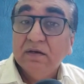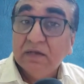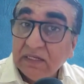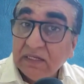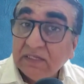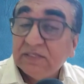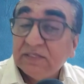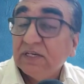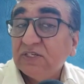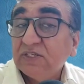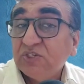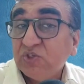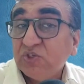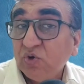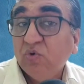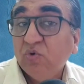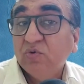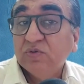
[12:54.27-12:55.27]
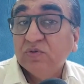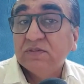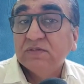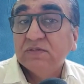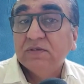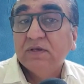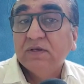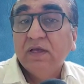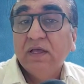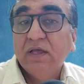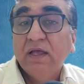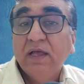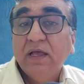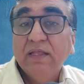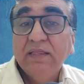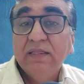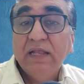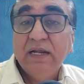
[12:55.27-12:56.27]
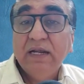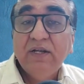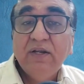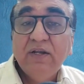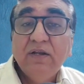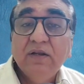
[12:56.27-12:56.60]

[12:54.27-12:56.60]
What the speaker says: Research shows that